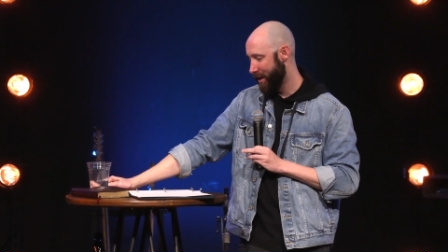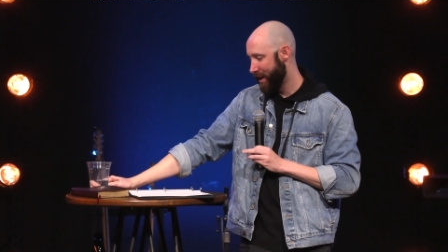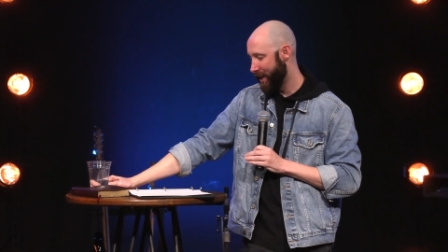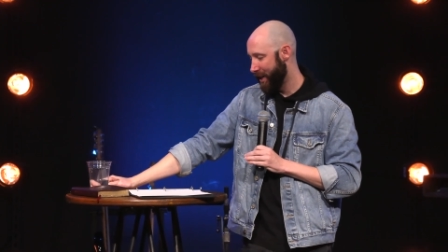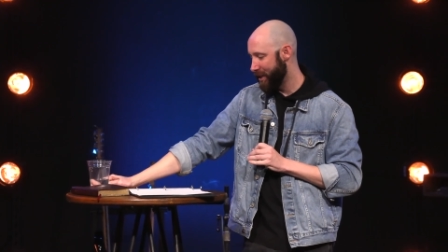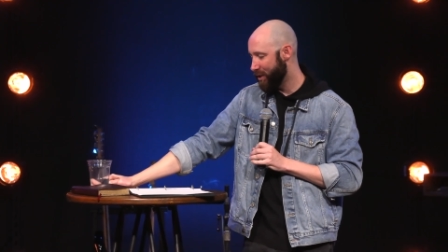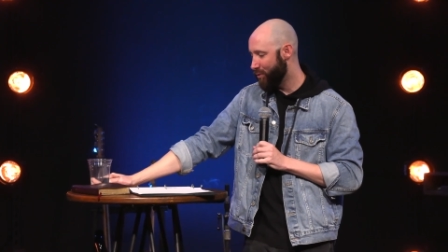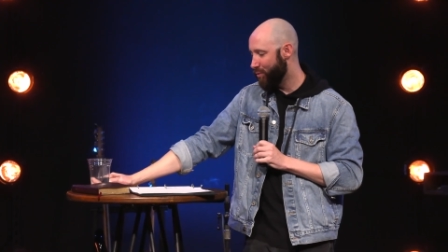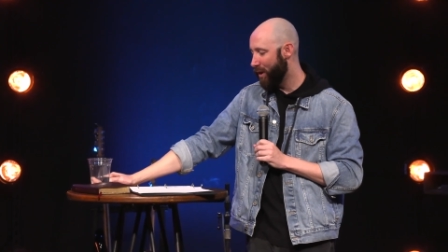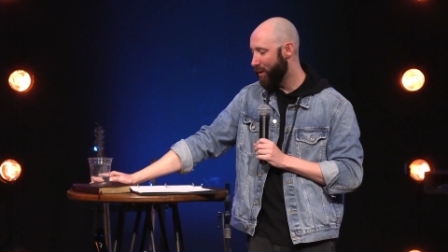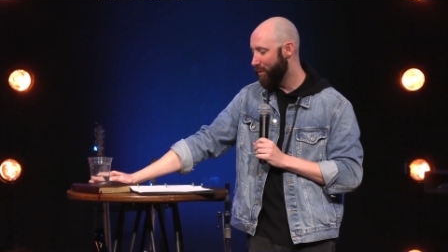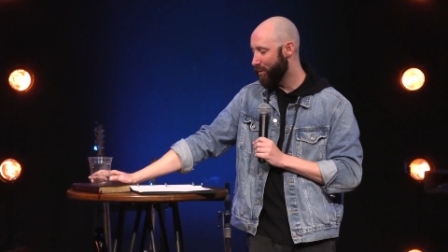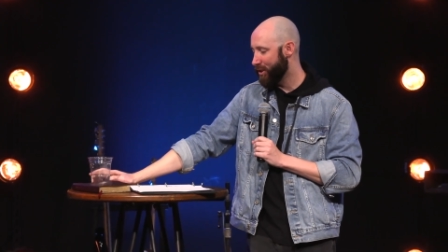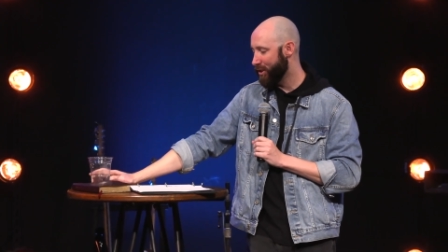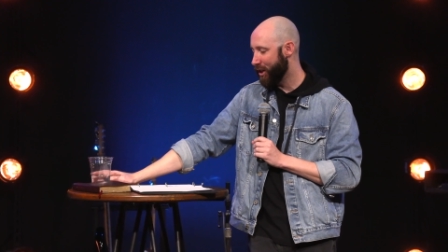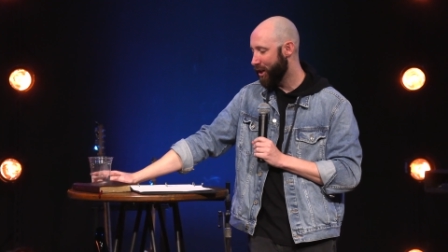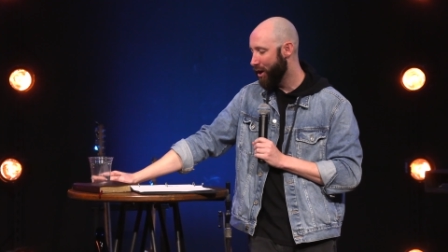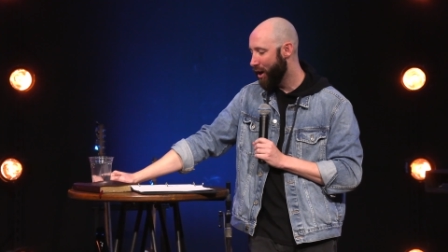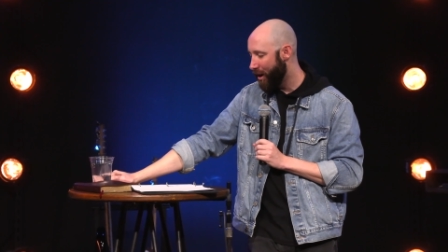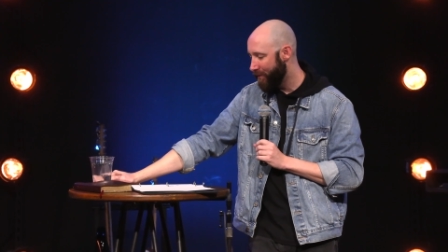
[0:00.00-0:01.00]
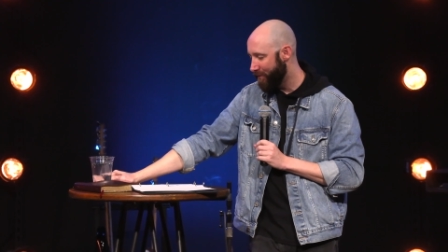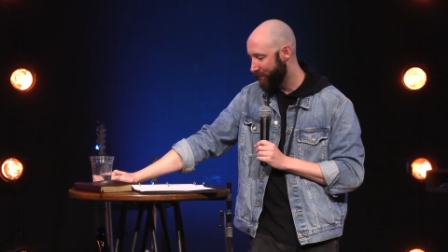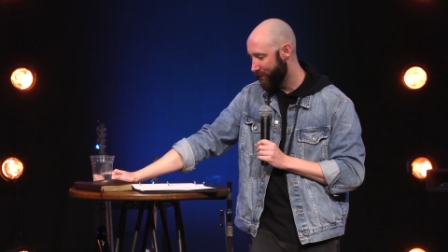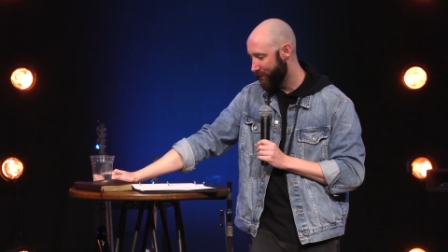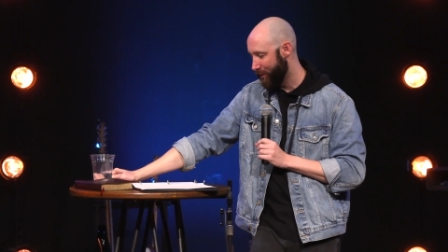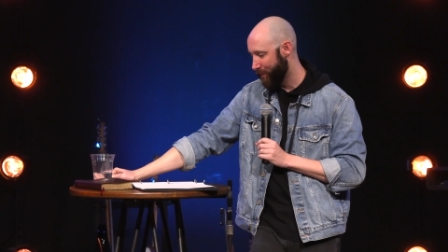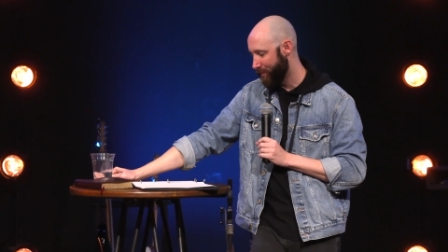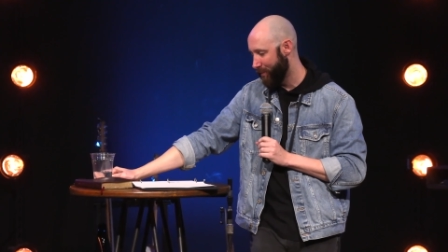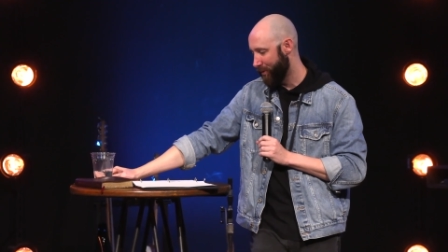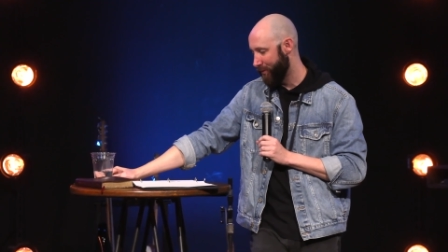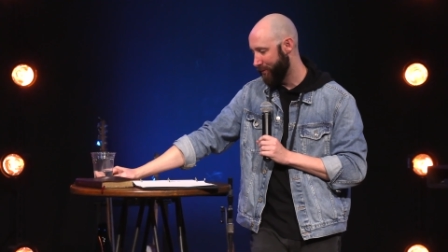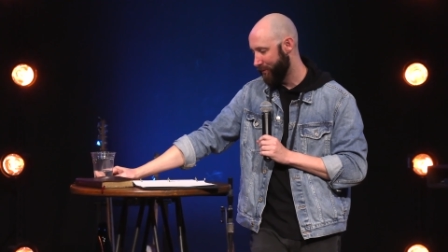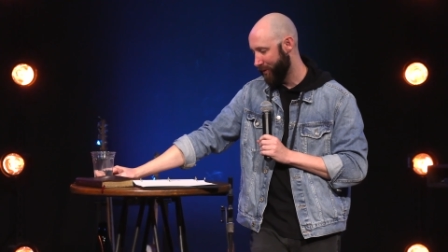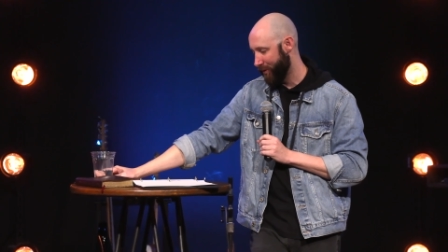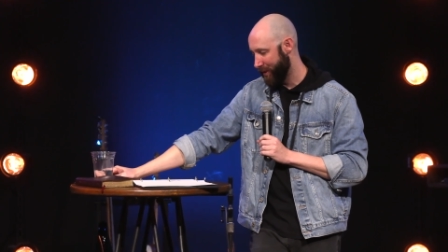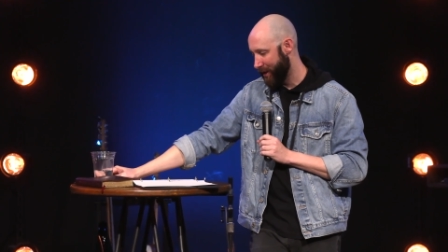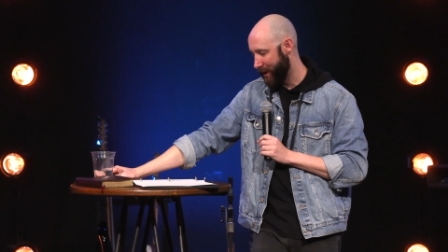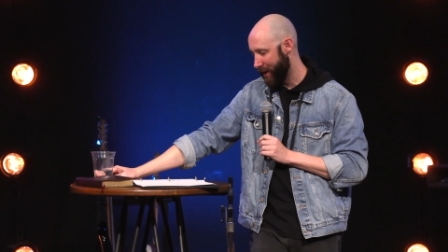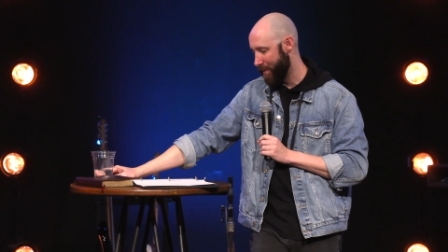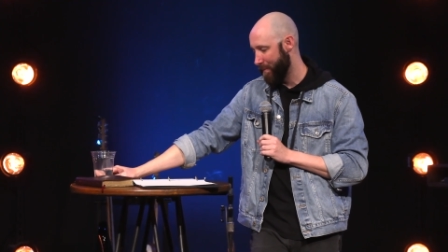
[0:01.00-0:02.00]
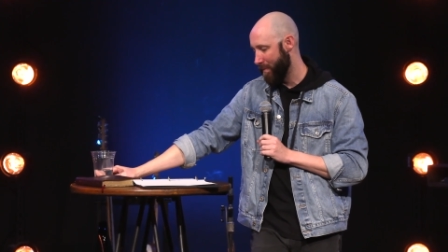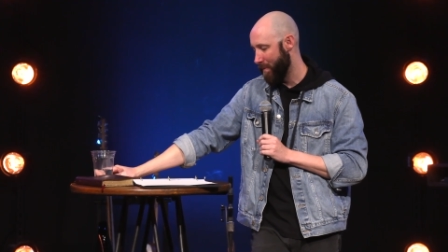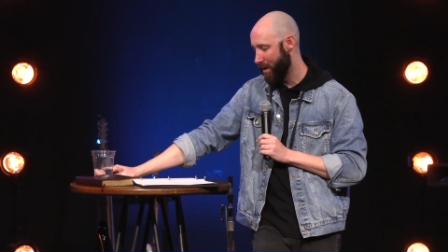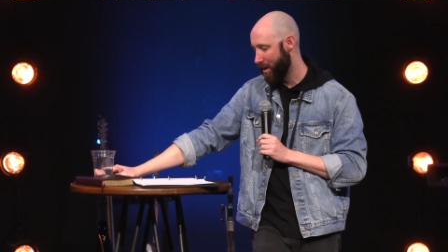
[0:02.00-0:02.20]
It's what was comfortable for them.